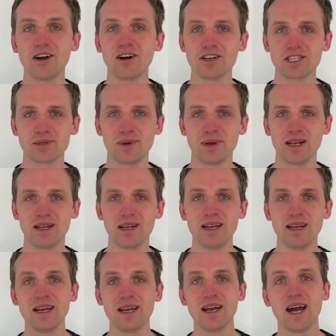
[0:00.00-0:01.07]
gospel
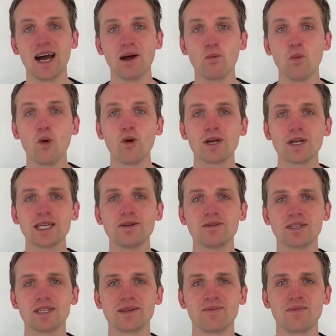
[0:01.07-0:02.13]
and walked
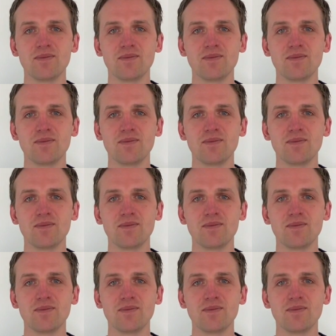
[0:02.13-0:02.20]
out.